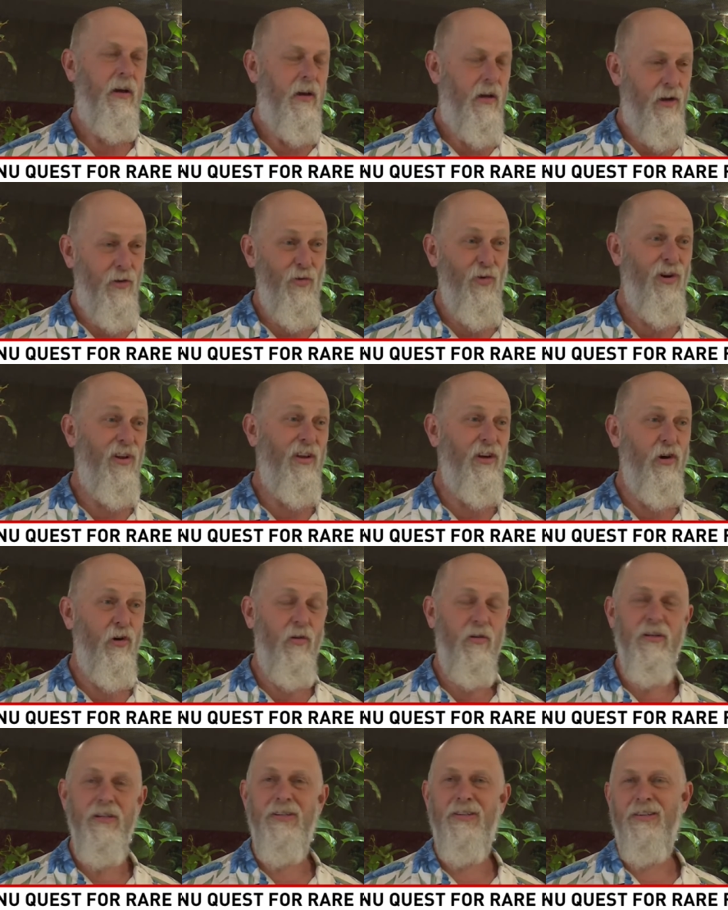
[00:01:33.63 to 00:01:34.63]
and really
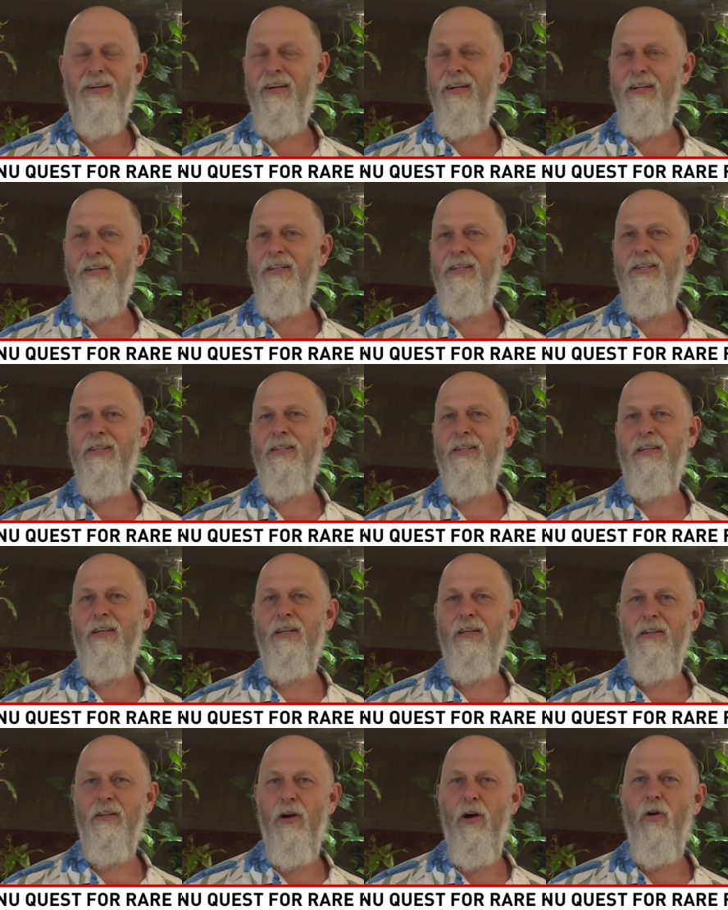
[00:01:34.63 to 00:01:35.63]
only scientists
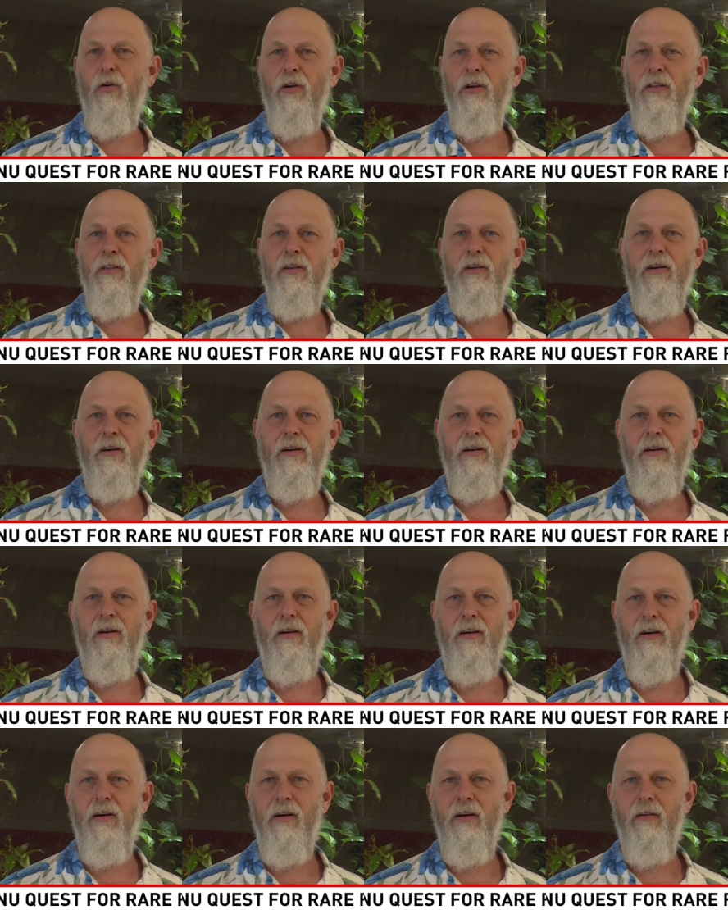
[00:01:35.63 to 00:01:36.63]
can go in there.
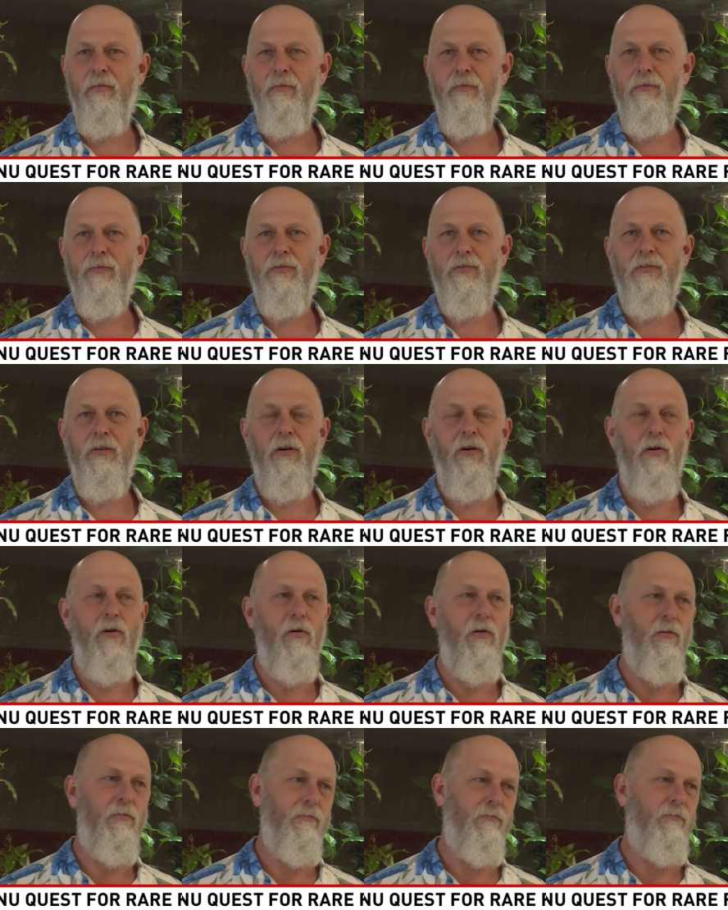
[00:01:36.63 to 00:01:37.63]
Um,
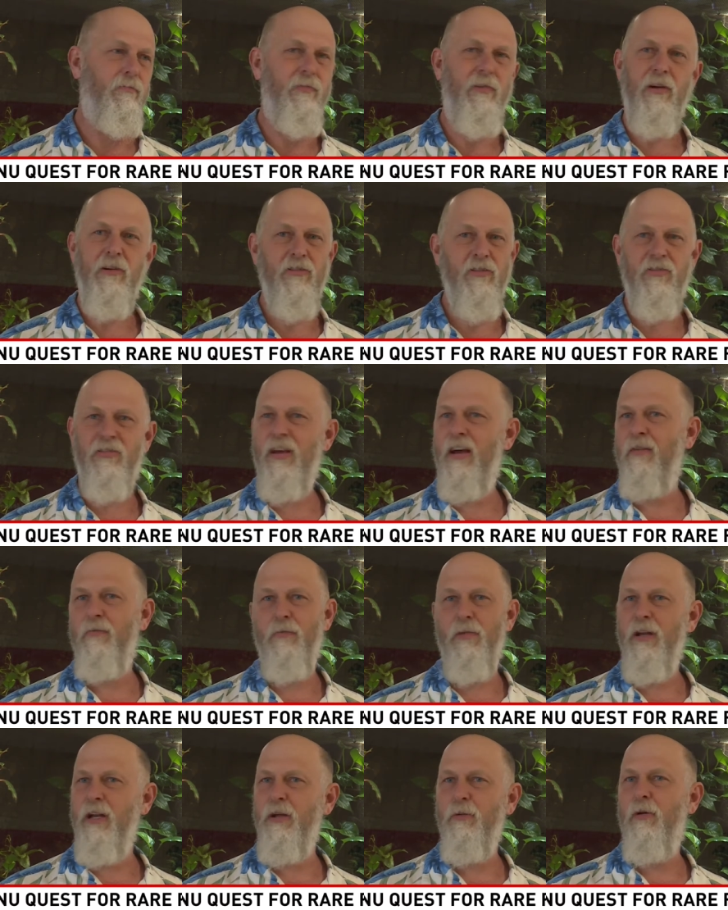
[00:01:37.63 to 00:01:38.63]
so there just haven't
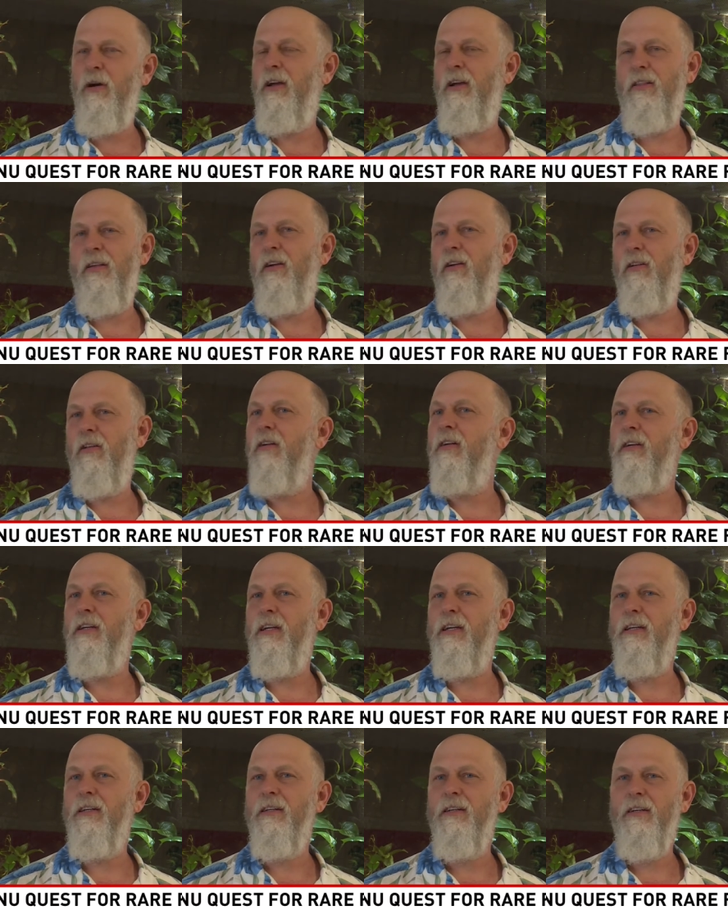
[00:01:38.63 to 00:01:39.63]
been anybody there looking.